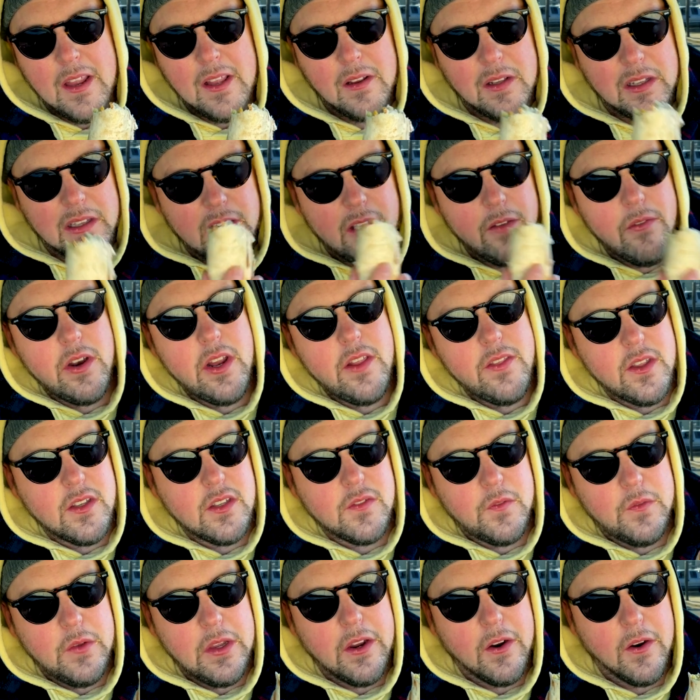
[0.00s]
living in this
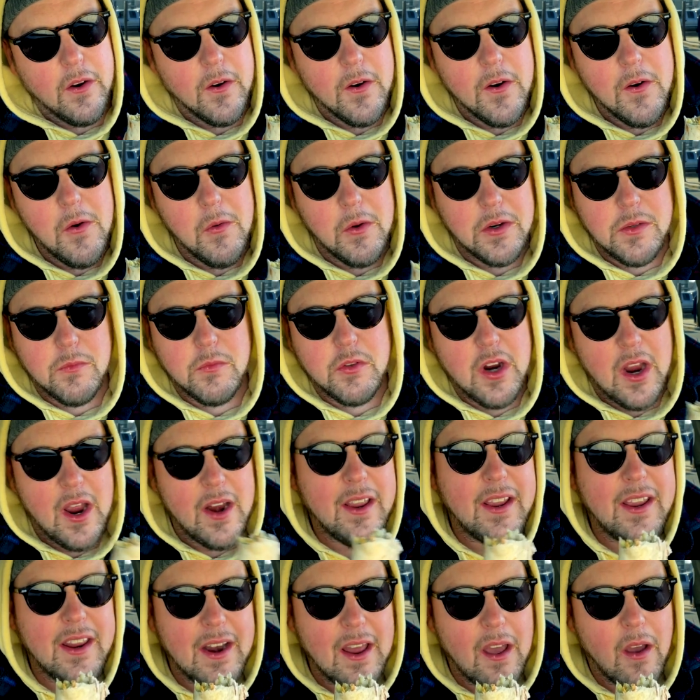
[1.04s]
fear, which I'm trying to
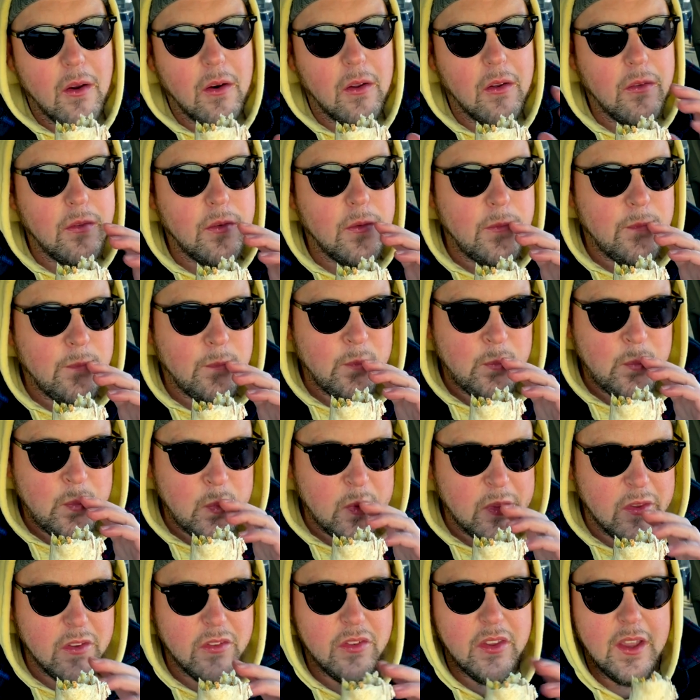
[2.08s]
get out of,
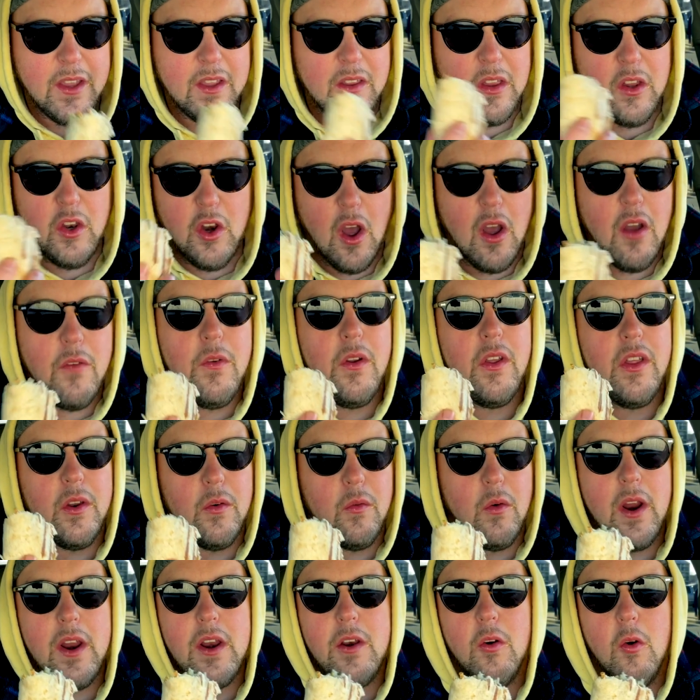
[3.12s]
this like not feeling
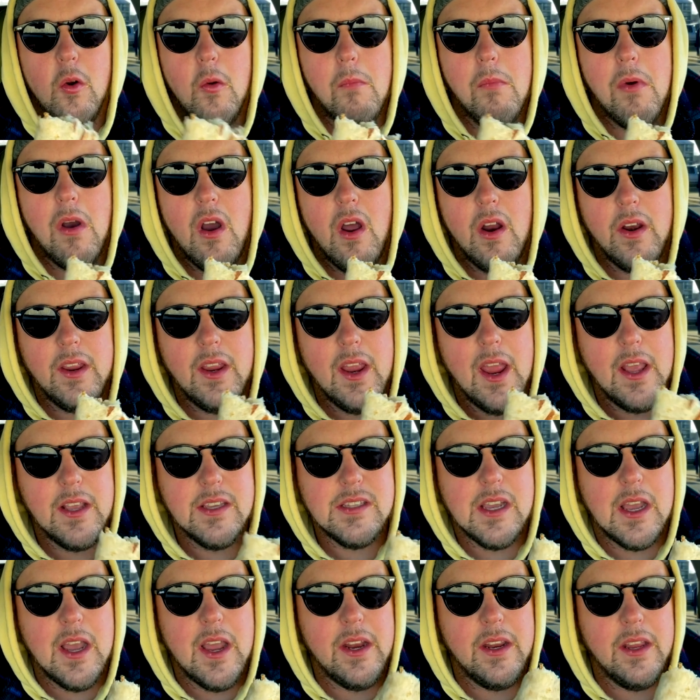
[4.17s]
right in your own body,
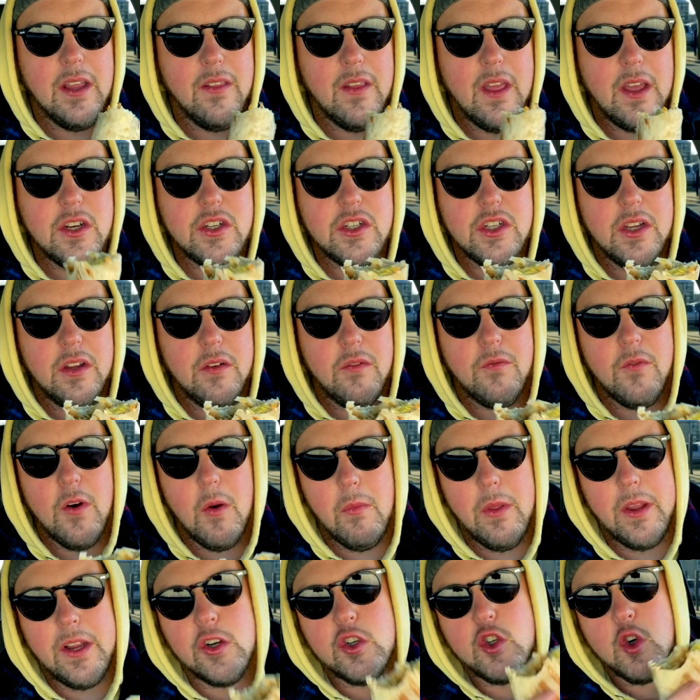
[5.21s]
anxiety and that shit from
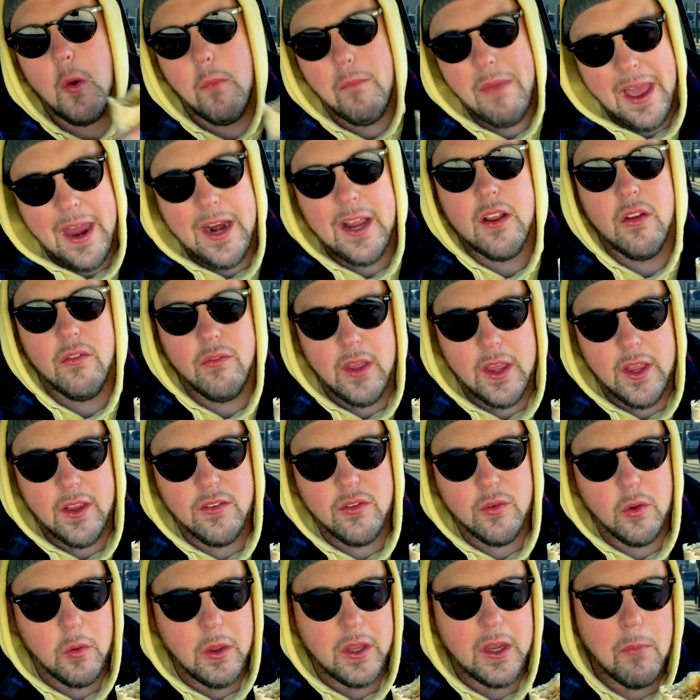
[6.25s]
like a traumatic event.
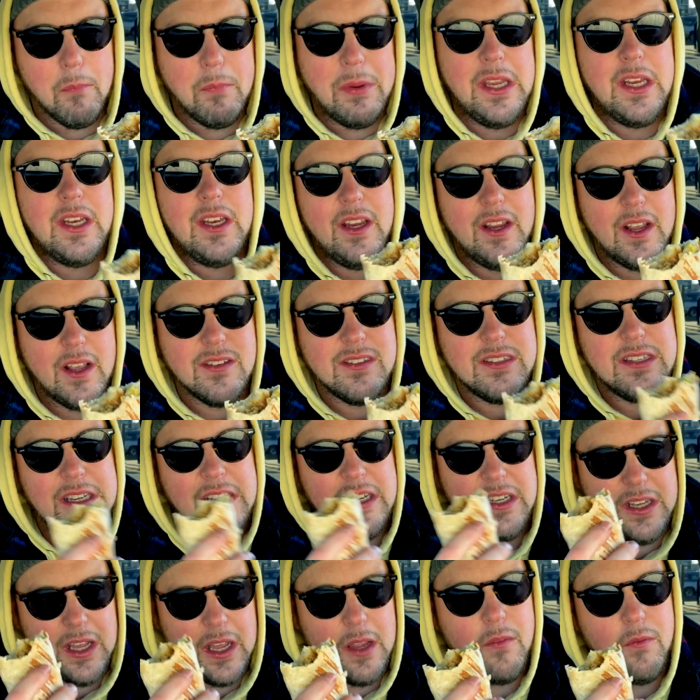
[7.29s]
So like a PTSD
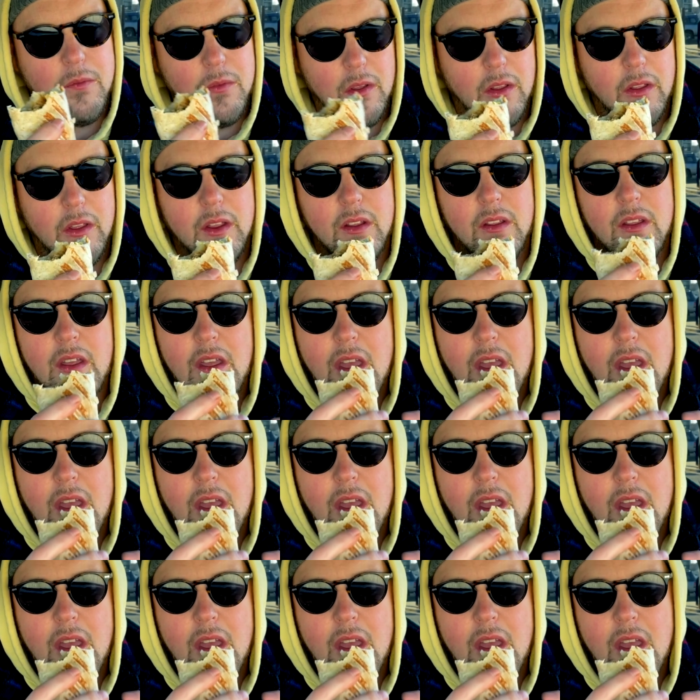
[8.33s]
type feeling.